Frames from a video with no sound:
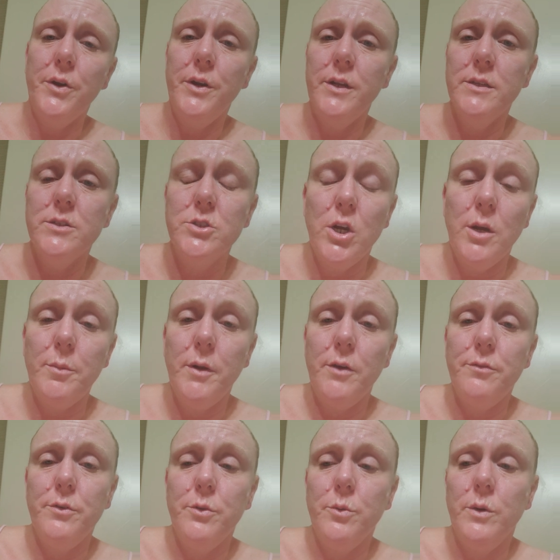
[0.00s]
his job
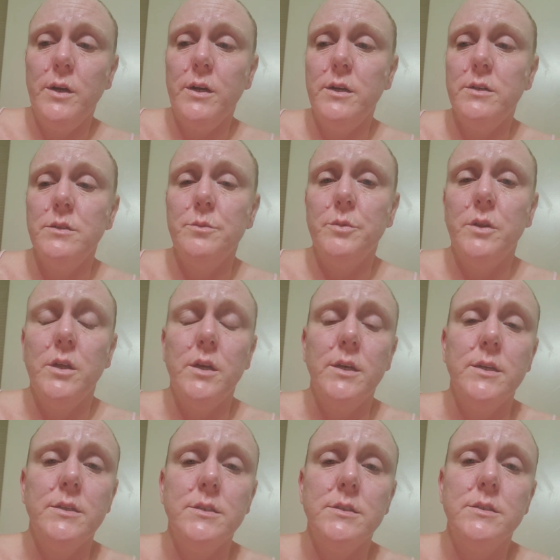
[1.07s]
offer was,
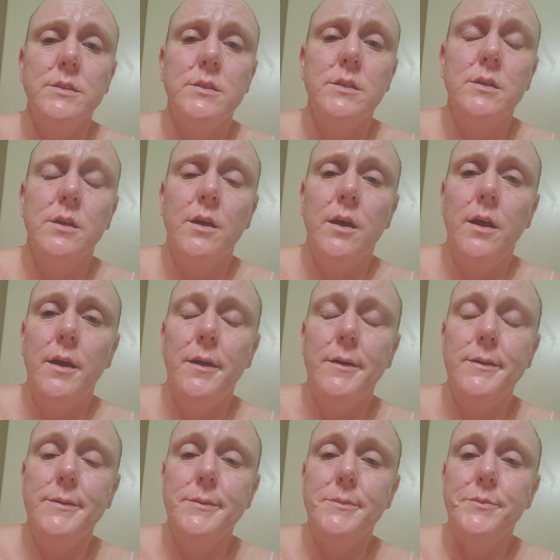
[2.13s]
plus
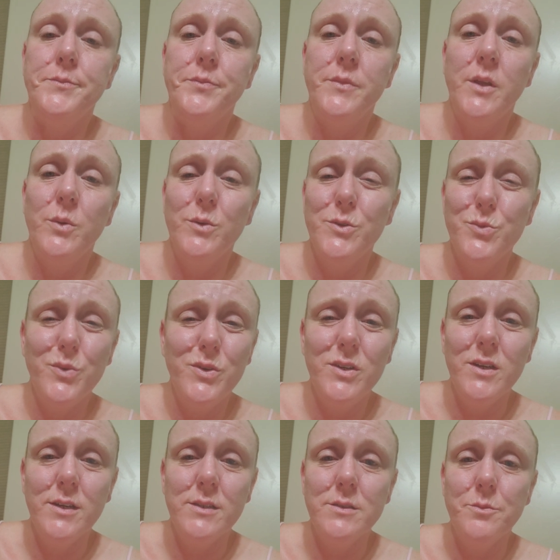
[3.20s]
it was really
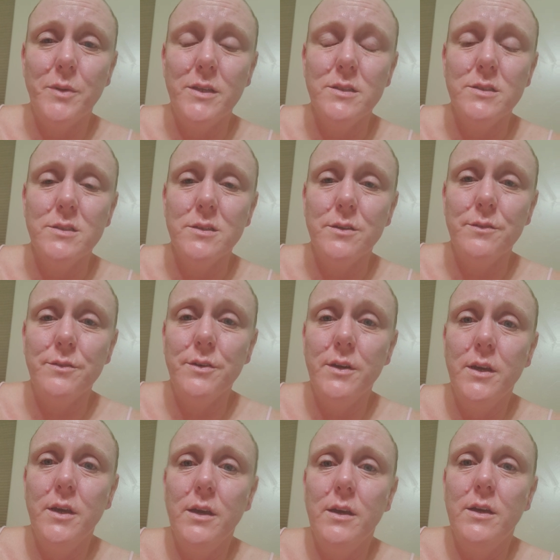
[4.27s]
expensive,
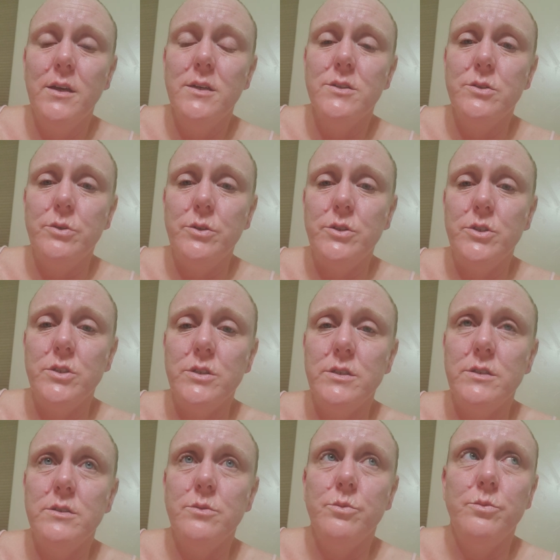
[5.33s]
so it
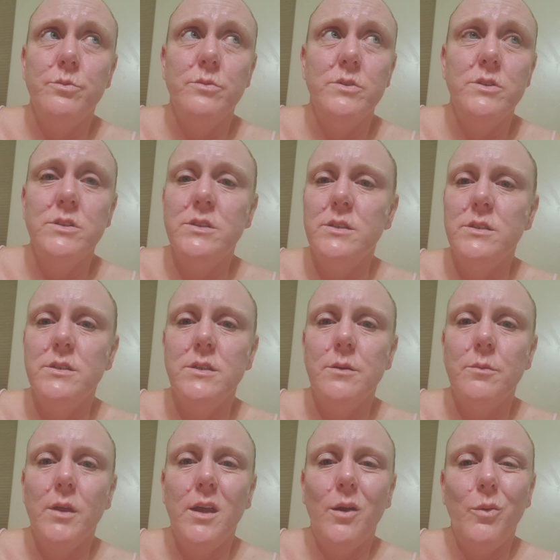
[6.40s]
just didn't seem
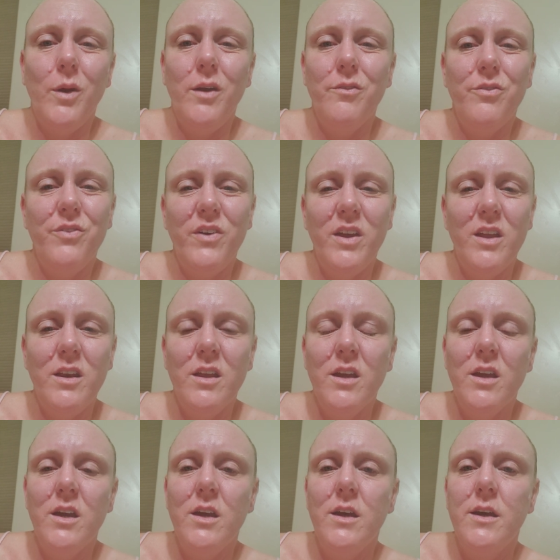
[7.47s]
like a right fit.
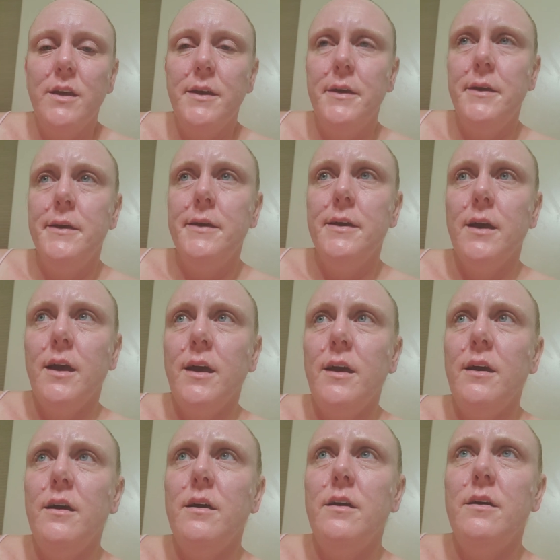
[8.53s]

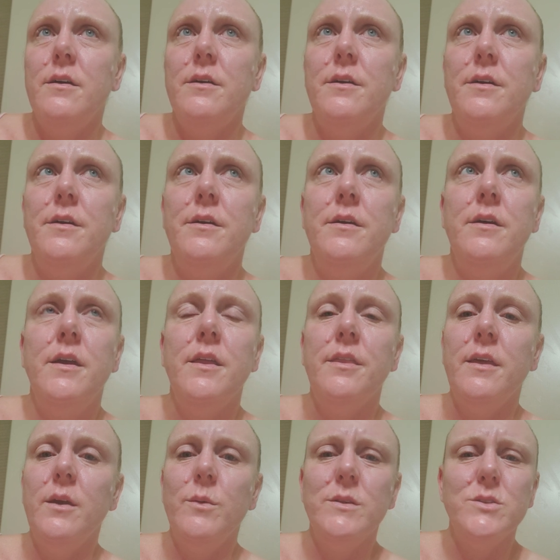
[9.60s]
I
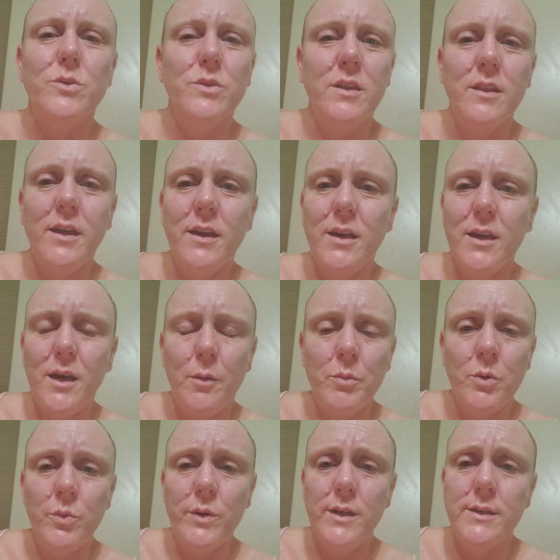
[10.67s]
think it was only like a
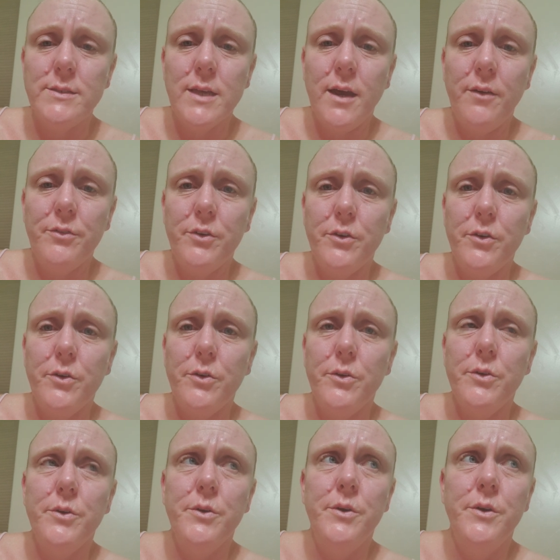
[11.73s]
couple weeks
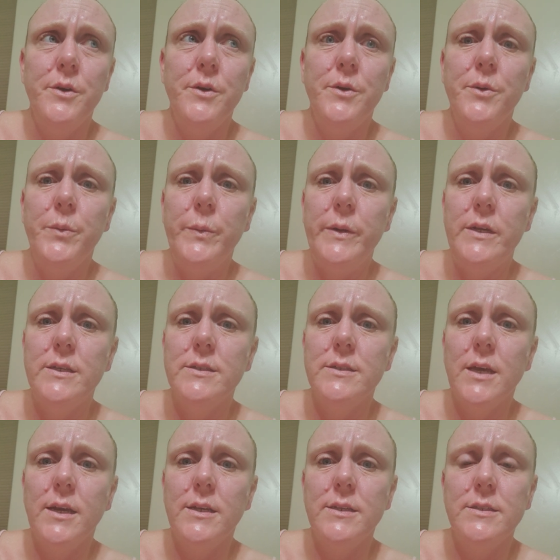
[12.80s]
after we
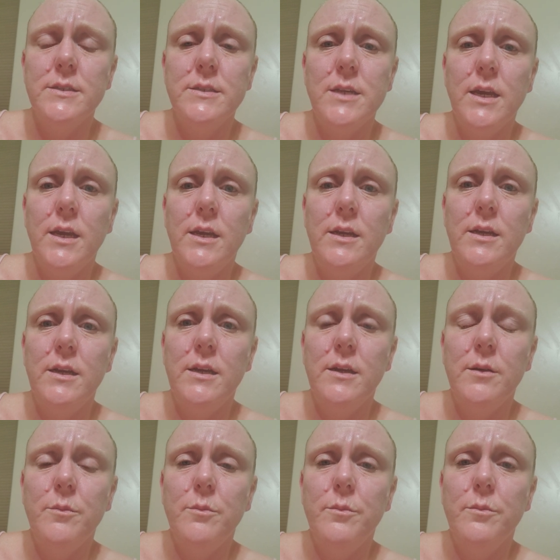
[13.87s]
decided to stay
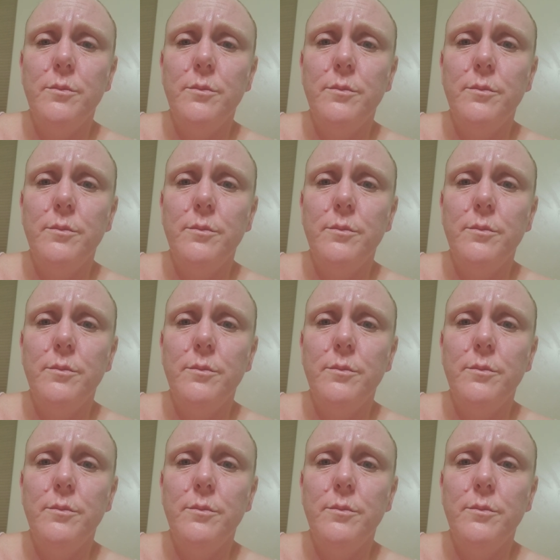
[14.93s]
in